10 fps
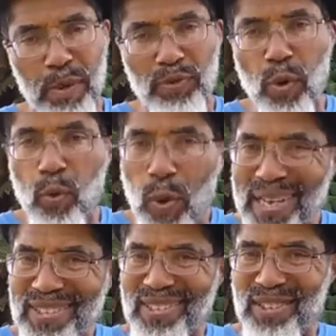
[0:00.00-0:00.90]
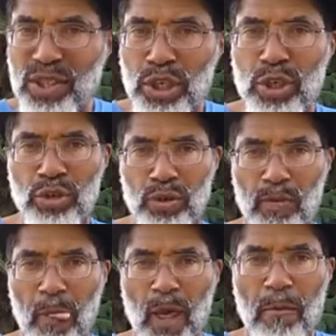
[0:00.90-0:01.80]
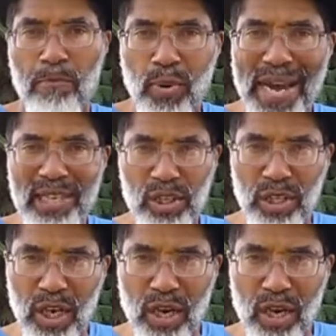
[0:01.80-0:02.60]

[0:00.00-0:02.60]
But the Western branch